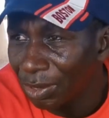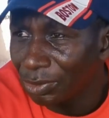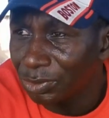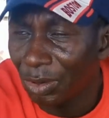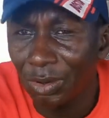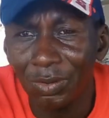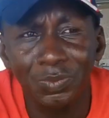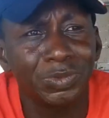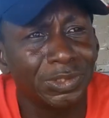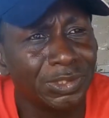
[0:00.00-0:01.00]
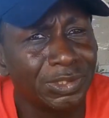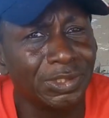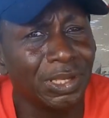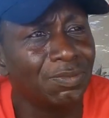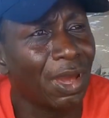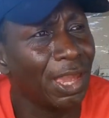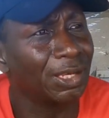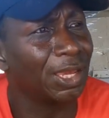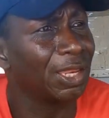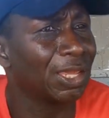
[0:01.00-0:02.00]
So in
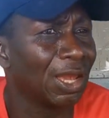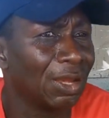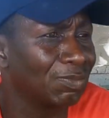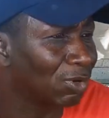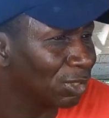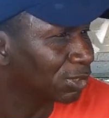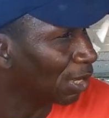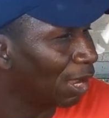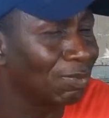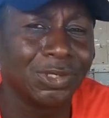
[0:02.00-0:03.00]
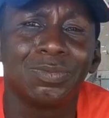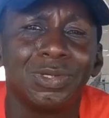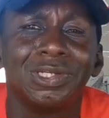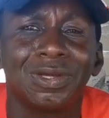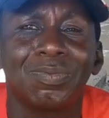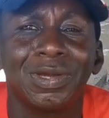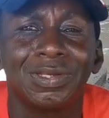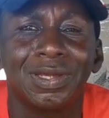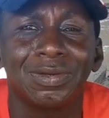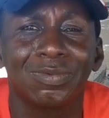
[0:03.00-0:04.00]
my area, because I'm a little bit
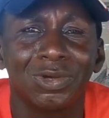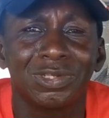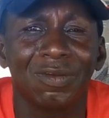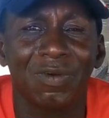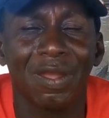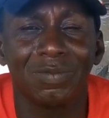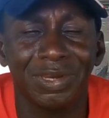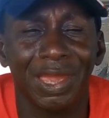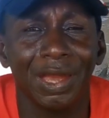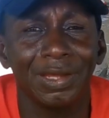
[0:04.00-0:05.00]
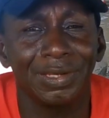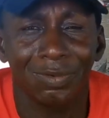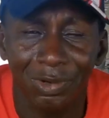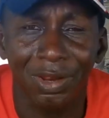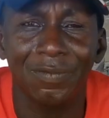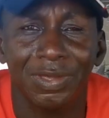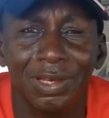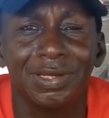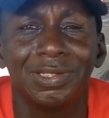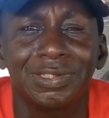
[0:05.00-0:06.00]
disappointed, because if I'm there, they would not have
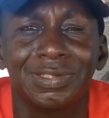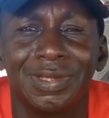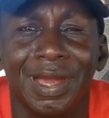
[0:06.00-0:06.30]
killed this.